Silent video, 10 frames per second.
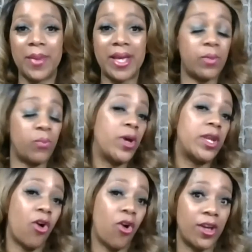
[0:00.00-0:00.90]
It
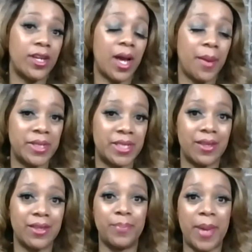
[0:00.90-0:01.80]
went on up
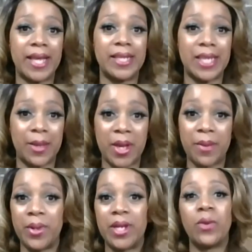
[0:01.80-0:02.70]
until the
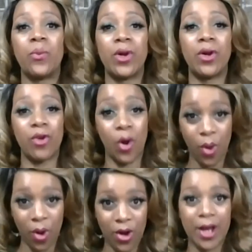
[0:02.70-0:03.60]
pandemic, but it will go
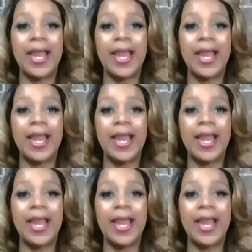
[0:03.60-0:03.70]
on